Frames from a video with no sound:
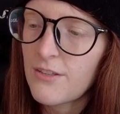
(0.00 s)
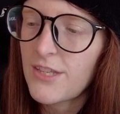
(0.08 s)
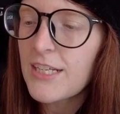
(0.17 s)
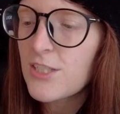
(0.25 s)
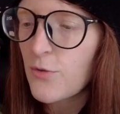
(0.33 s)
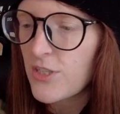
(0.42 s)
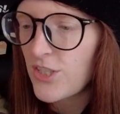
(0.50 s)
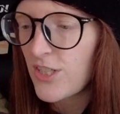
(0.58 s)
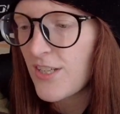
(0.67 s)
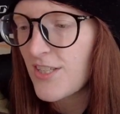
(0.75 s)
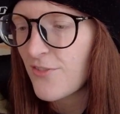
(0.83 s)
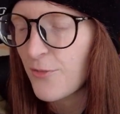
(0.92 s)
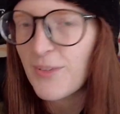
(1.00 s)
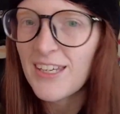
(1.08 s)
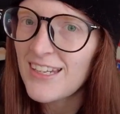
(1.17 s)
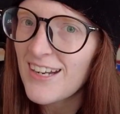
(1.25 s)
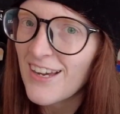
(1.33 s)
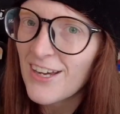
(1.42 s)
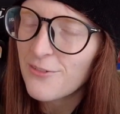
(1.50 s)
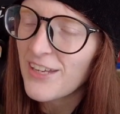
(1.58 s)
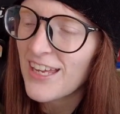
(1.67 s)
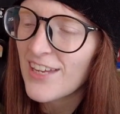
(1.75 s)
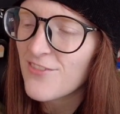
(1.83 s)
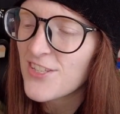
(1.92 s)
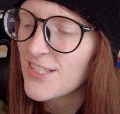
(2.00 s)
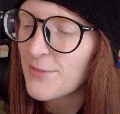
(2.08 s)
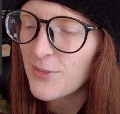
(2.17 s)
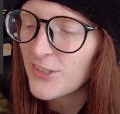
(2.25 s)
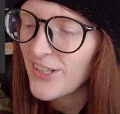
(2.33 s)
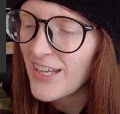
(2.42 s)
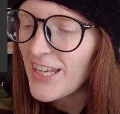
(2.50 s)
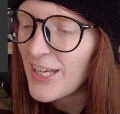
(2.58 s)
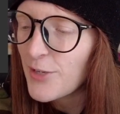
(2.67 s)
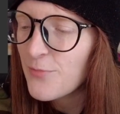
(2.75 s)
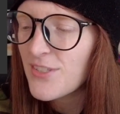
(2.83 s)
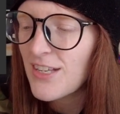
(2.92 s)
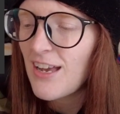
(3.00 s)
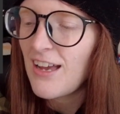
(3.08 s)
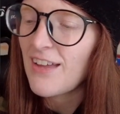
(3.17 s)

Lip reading: The next question is from Kita. We have similar names.